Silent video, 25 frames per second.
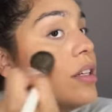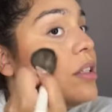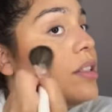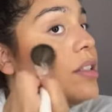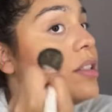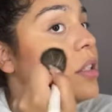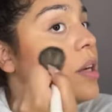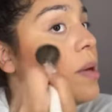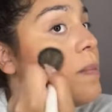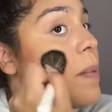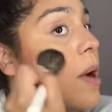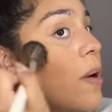
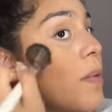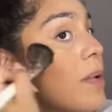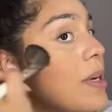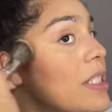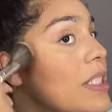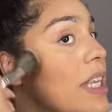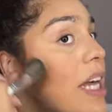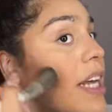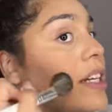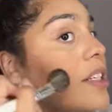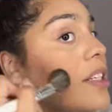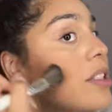so I'm always
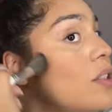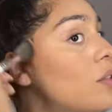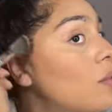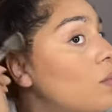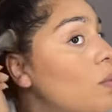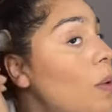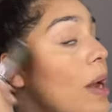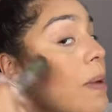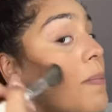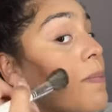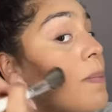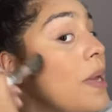like
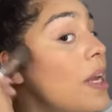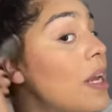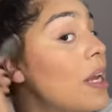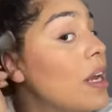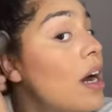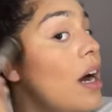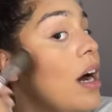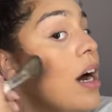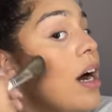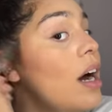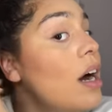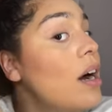swiping
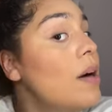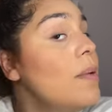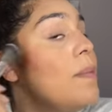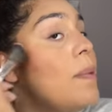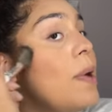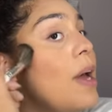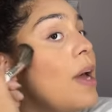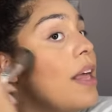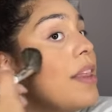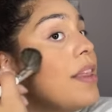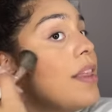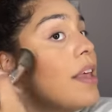
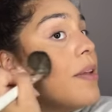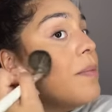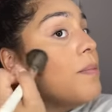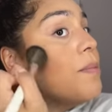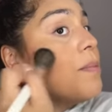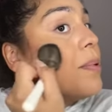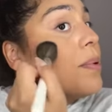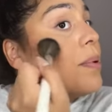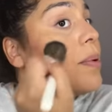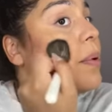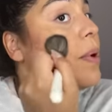up and then